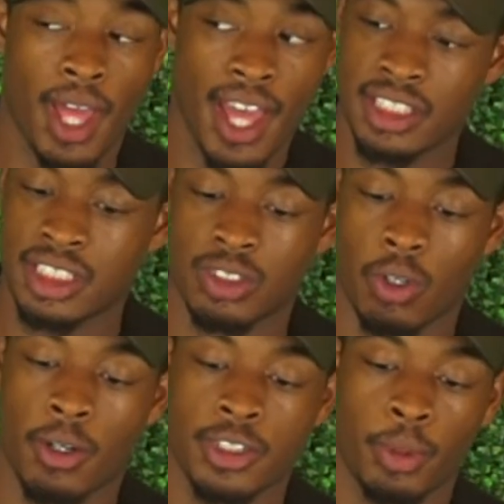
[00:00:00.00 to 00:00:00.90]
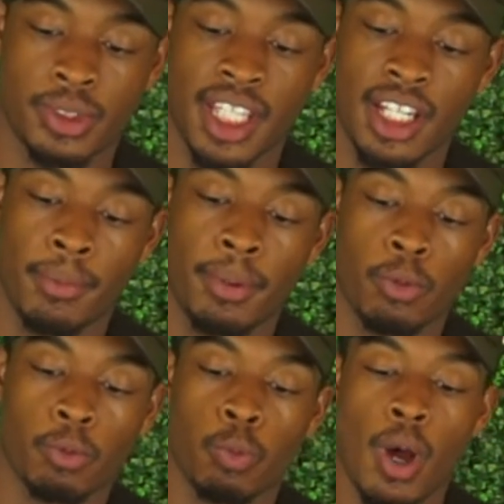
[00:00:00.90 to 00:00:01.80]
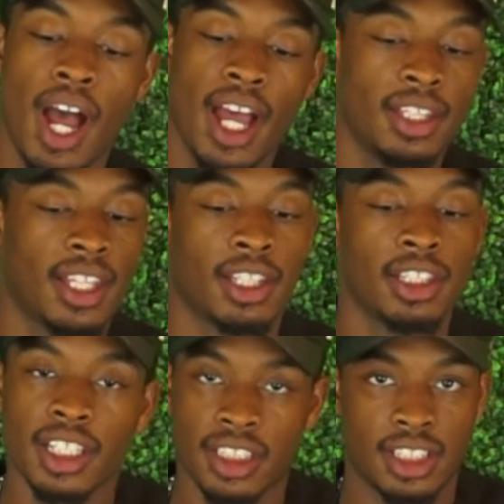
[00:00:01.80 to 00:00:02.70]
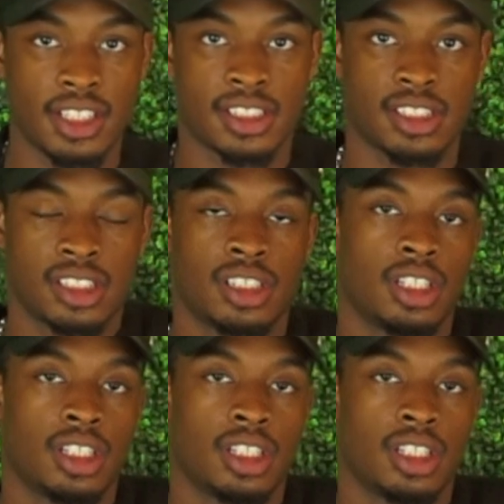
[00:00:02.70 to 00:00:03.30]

SSENSE or it's up a What? Like look at this.